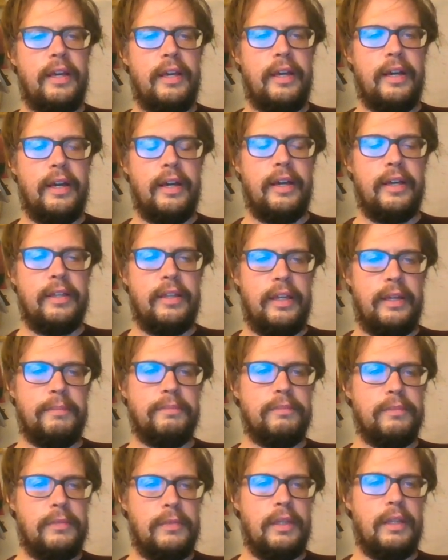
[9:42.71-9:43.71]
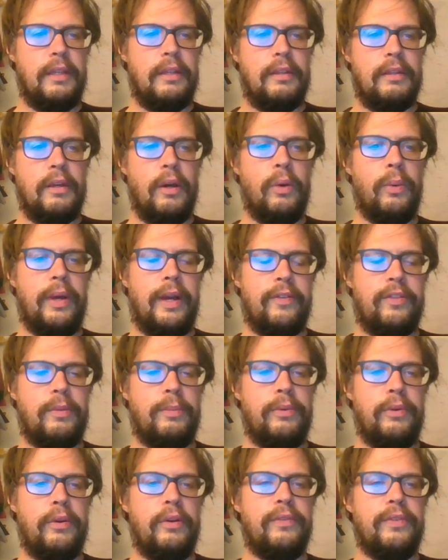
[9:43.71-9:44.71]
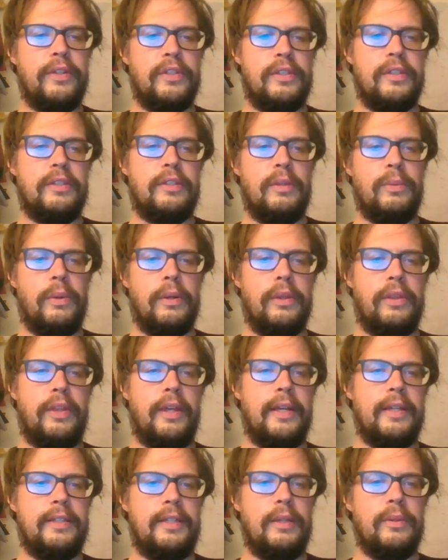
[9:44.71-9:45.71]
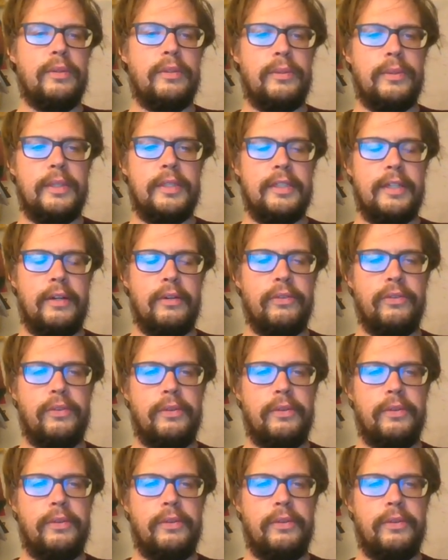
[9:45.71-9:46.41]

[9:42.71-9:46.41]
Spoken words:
the goal we have to prove is just that one thing is equal to itself.